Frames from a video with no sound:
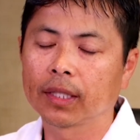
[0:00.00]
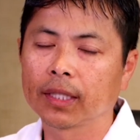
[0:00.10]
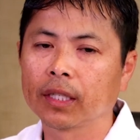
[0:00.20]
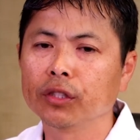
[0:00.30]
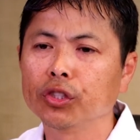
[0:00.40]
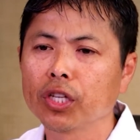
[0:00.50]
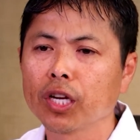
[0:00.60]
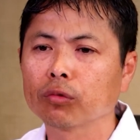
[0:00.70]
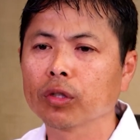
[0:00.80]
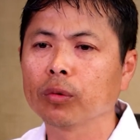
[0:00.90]
in
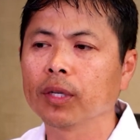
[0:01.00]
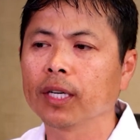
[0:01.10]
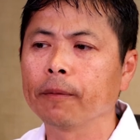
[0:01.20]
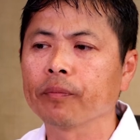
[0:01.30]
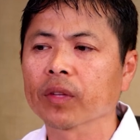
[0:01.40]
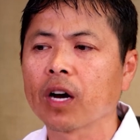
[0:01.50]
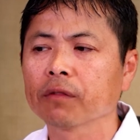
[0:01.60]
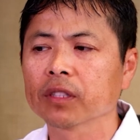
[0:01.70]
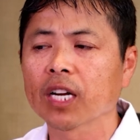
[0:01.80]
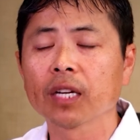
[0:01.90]
general,
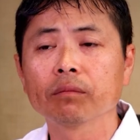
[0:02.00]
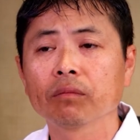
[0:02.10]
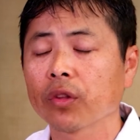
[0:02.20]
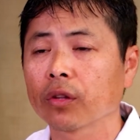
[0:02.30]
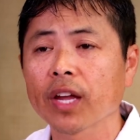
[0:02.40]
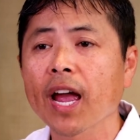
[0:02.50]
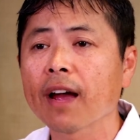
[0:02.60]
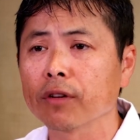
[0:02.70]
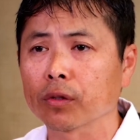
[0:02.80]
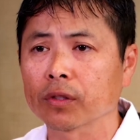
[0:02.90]
oftentimes they have no